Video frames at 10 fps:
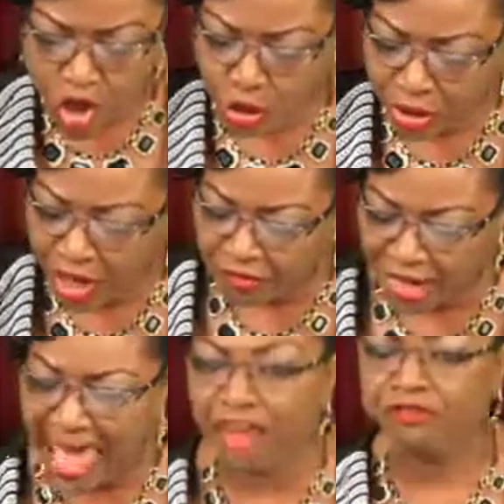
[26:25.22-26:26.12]
You give
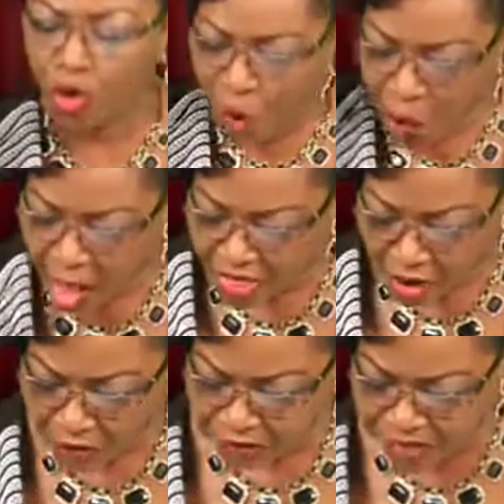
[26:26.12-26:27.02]
life to
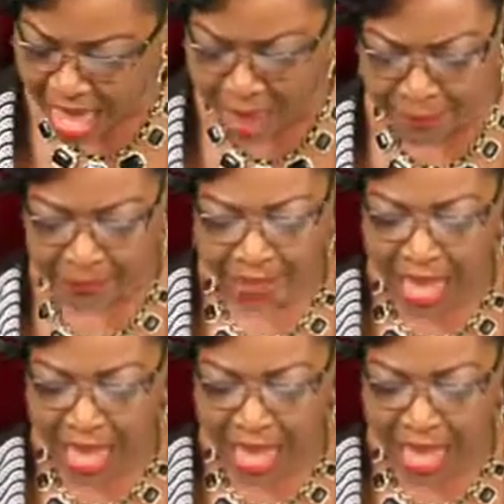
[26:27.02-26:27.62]
all of them,